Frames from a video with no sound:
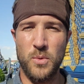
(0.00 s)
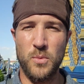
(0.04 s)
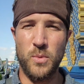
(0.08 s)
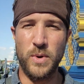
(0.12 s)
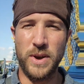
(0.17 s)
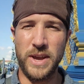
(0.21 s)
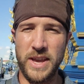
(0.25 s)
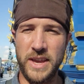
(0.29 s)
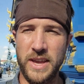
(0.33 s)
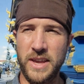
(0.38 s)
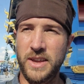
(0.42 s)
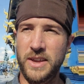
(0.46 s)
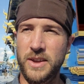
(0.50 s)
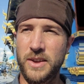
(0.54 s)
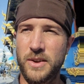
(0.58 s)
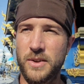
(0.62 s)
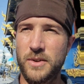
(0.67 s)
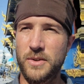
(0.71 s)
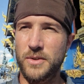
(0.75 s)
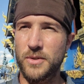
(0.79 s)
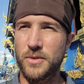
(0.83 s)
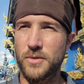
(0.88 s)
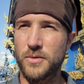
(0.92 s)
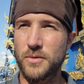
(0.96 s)
we
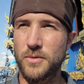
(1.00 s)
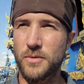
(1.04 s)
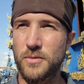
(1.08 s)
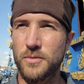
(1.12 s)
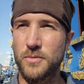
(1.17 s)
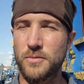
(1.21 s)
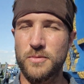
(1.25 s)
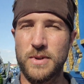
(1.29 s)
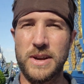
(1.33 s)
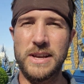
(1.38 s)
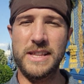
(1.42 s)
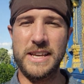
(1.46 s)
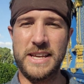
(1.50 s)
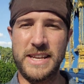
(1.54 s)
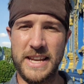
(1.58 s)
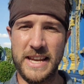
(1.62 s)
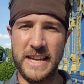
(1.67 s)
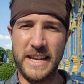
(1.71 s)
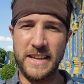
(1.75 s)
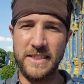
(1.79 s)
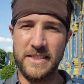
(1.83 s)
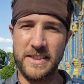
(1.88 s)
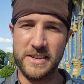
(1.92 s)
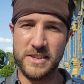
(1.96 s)
really
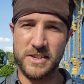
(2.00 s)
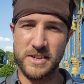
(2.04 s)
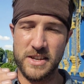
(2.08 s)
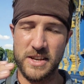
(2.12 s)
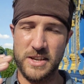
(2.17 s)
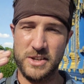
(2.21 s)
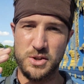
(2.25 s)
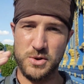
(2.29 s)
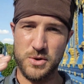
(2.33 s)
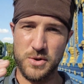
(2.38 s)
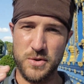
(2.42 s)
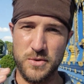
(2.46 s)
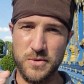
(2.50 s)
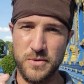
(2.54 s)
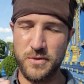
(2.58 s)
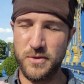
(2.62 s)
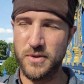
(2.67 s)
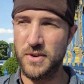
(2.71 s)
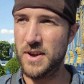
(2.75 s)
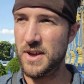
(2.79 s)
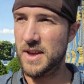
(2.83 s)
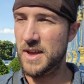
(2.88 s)
need a sort of